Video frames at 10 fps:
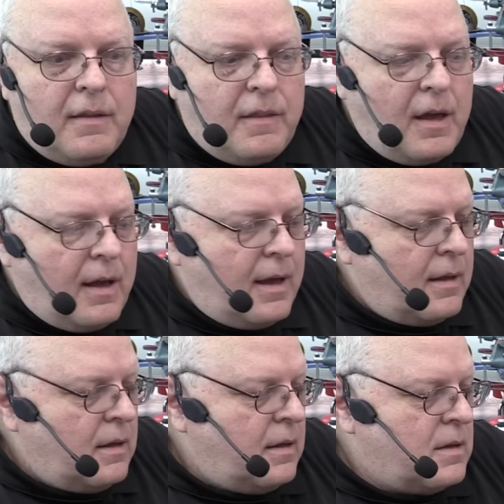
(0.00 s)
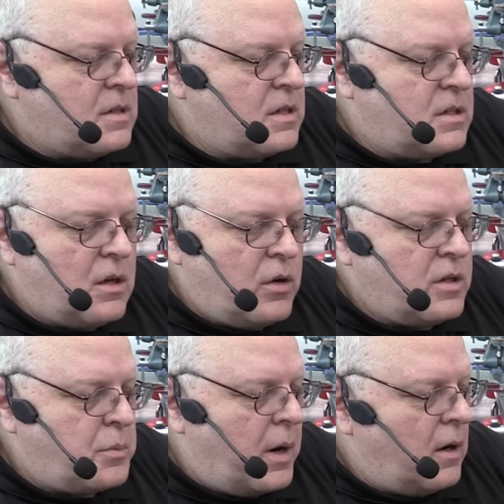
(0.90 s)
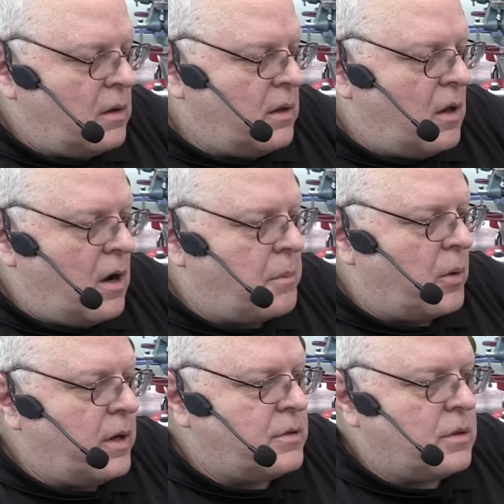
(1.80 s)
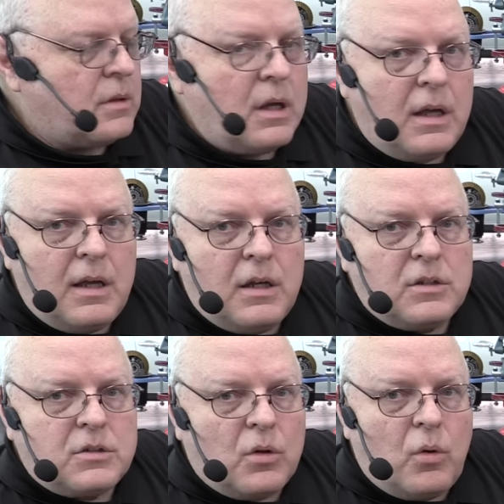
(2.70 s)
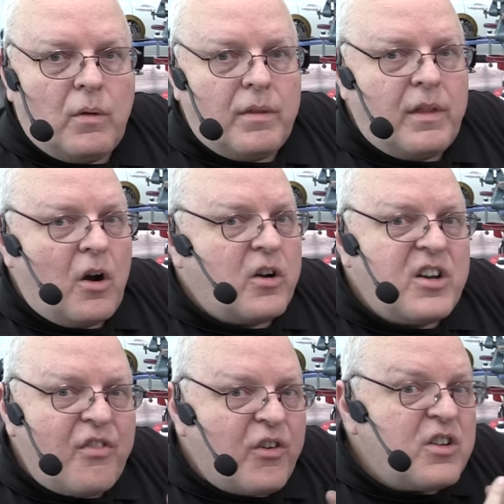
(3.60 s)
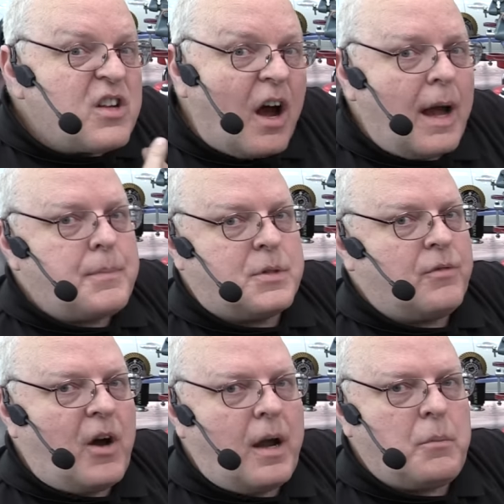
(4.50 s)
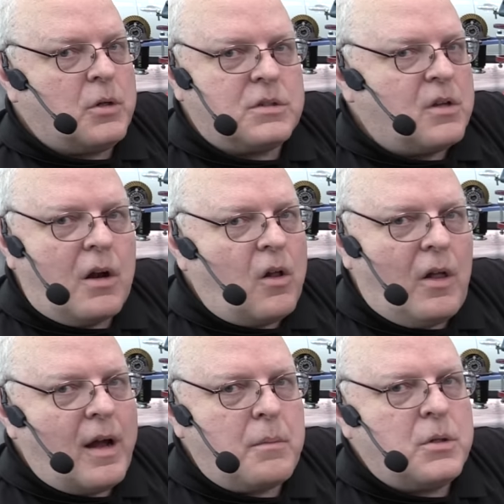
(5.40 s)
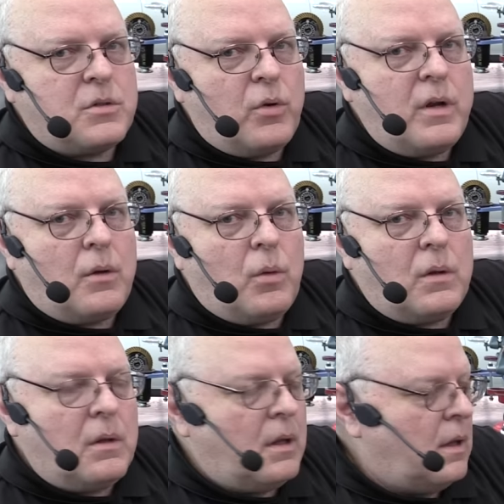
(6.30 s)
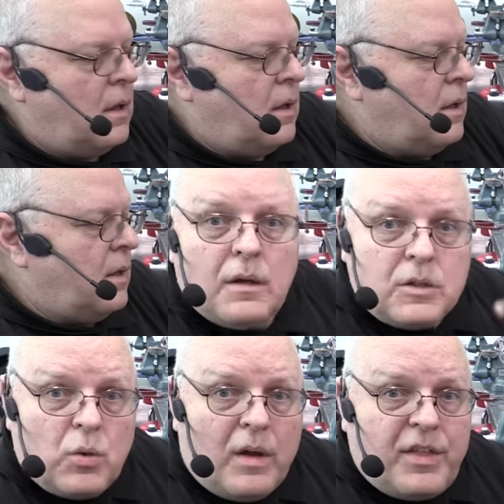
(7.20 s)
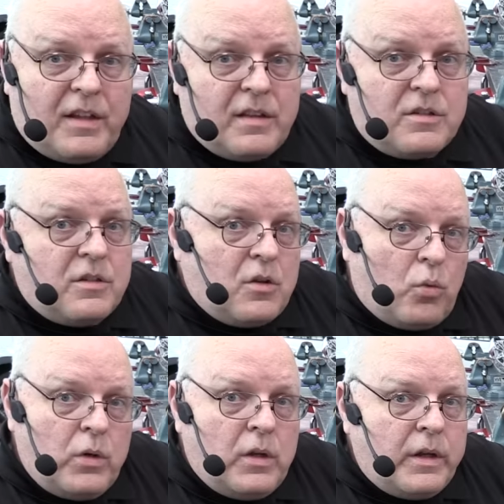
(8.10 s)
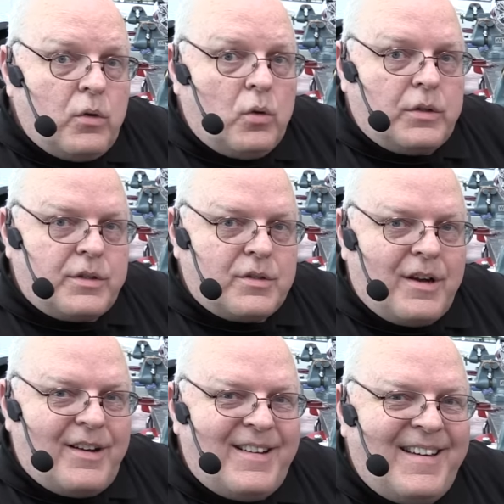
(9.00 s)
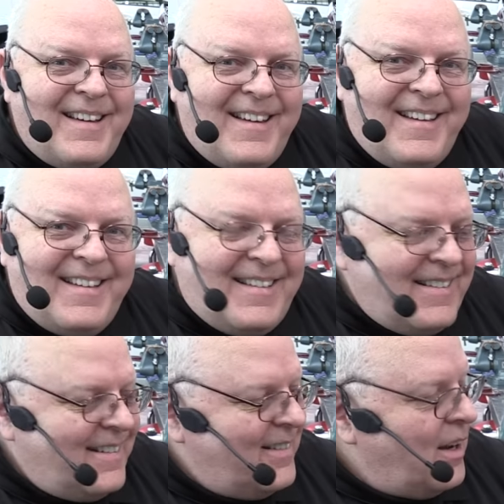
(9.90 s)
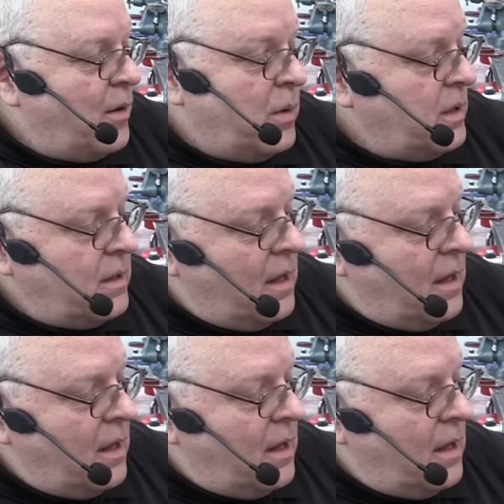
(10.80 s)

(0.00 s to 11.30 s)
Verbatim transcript: that is a series parallel operation. So there are different types of hybrids. Not all hybrids are equal. So I think this is a really cool design. Uh, I really